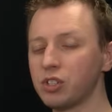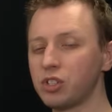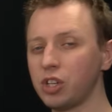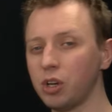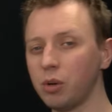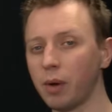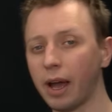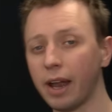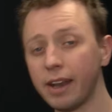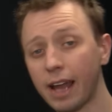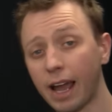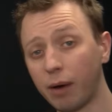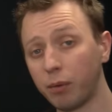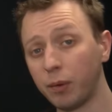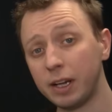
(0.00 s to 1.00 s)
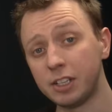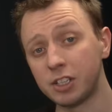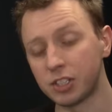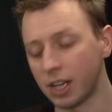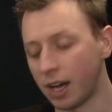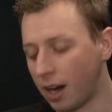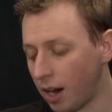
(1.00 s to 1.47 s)
us too. And now we're ready to
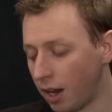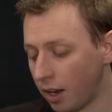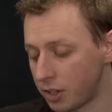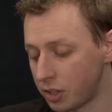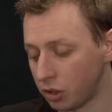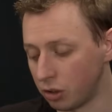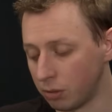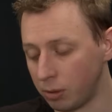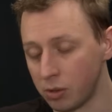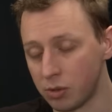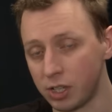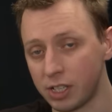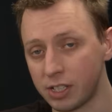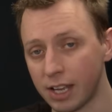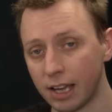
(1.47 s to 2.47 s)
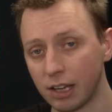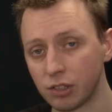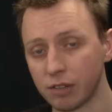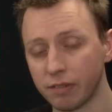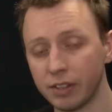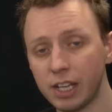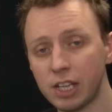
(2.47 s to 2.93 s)
start highlighting all the blue
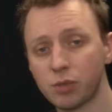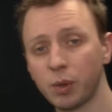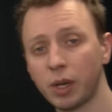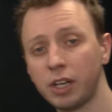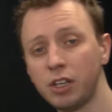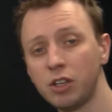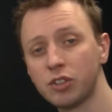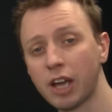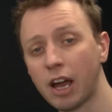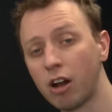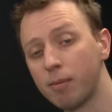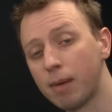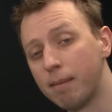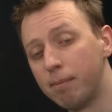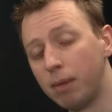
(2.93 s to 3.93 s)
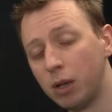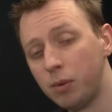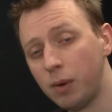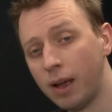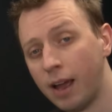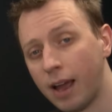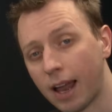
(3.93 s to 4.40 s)
details. And for this we're going to use Ahriman Blue,
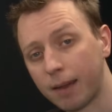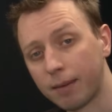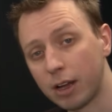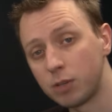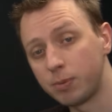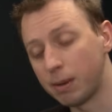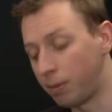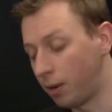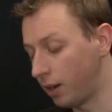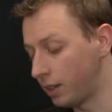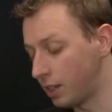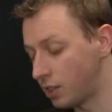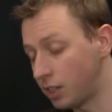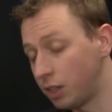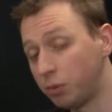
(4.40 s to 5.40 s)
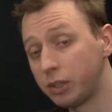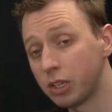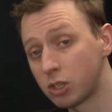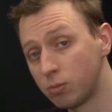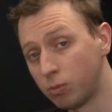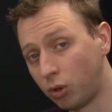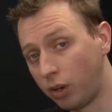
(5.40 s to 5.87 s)
and I'm going to be applying this still with a
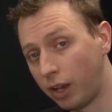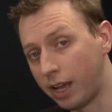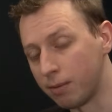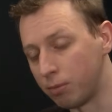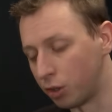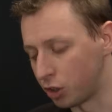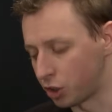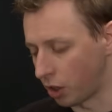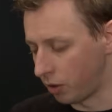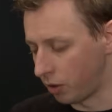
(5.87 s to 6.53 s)
small layer brush,